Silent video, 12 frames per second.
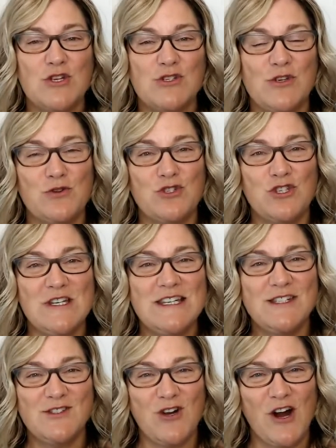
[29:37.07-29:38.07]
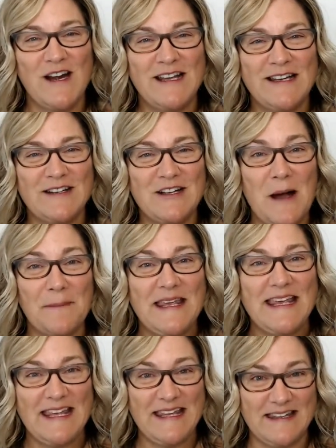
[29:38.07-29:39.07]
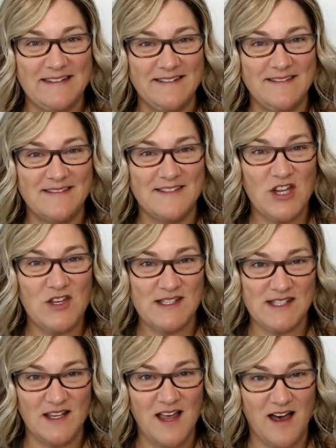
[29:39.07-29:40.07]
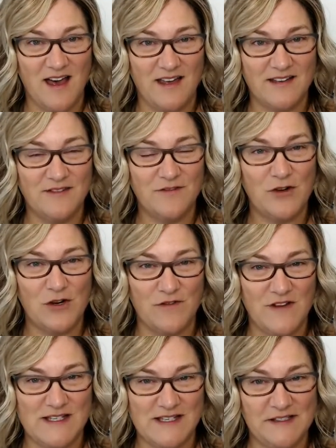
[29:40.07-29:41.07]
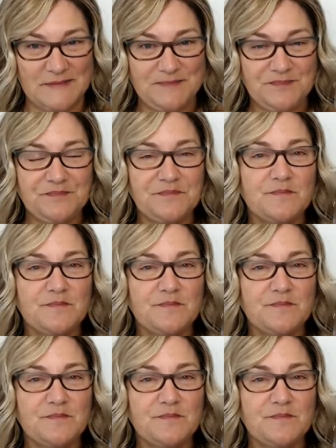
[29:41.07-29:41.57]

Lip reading: So she started coming in to the salon for her visit.